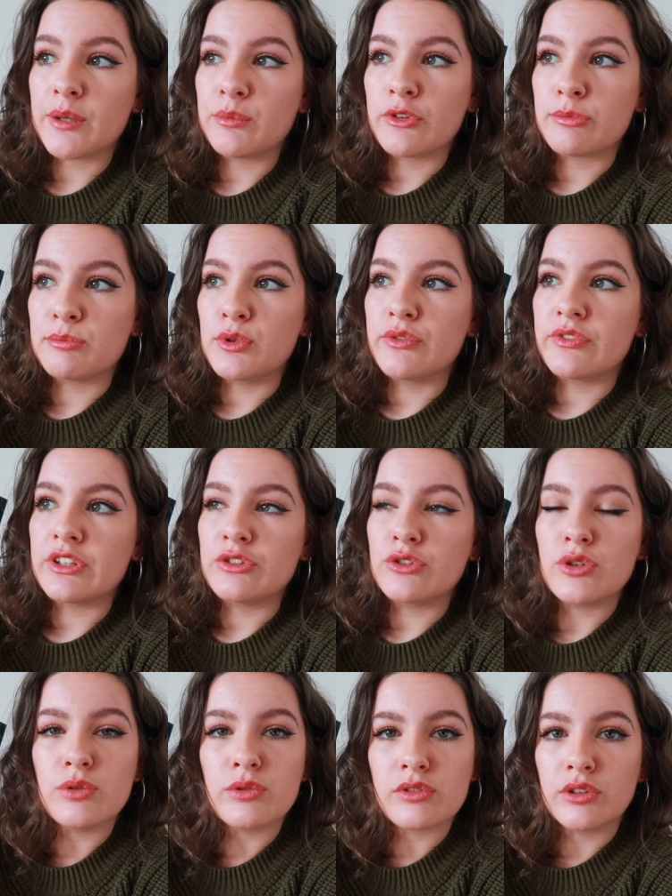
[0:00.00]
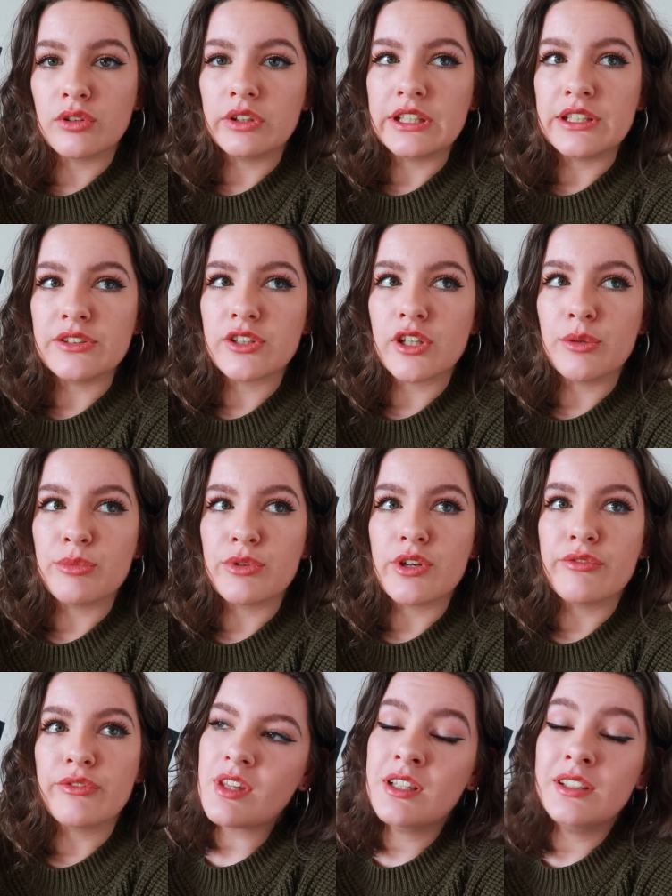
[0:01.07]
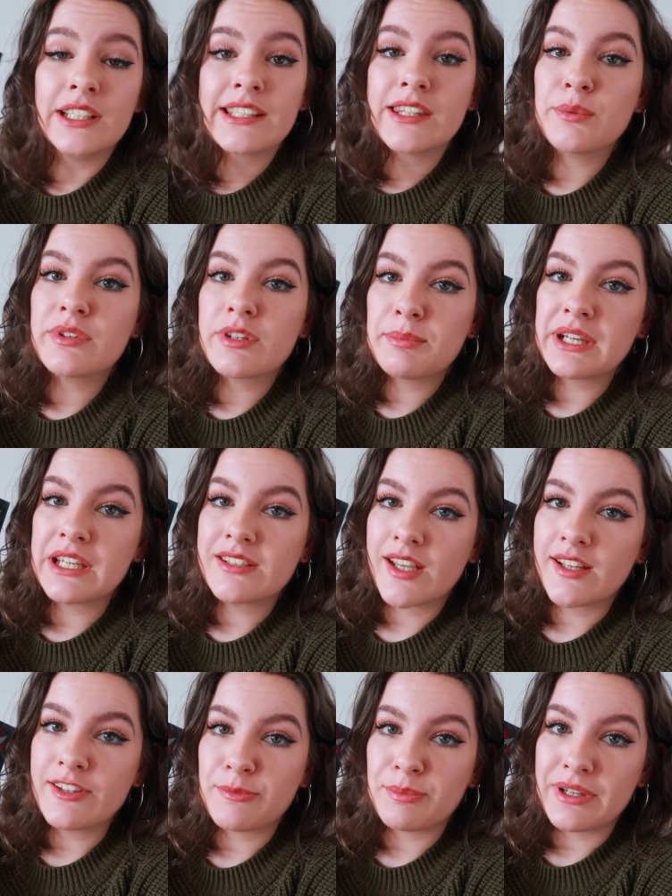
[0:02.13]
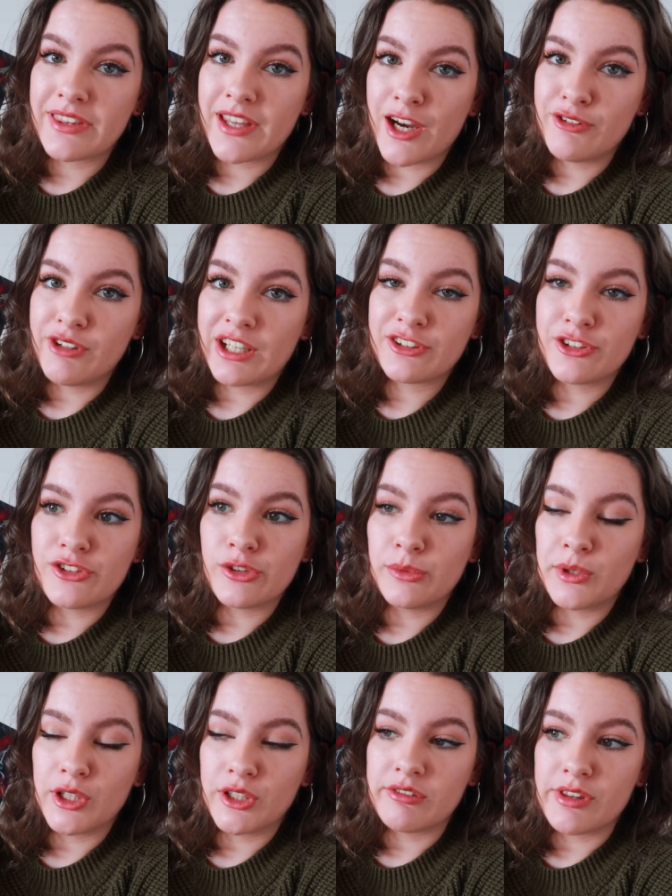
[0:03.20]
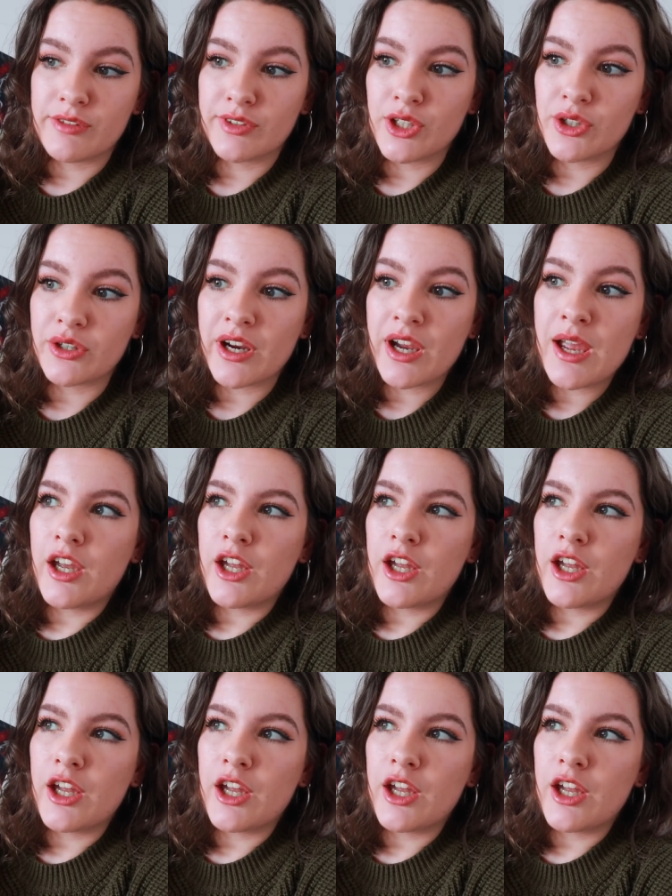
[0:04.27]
it was moving too slowly in terms of, like, there was a big intense bit that I reacted to earlier in the vlog,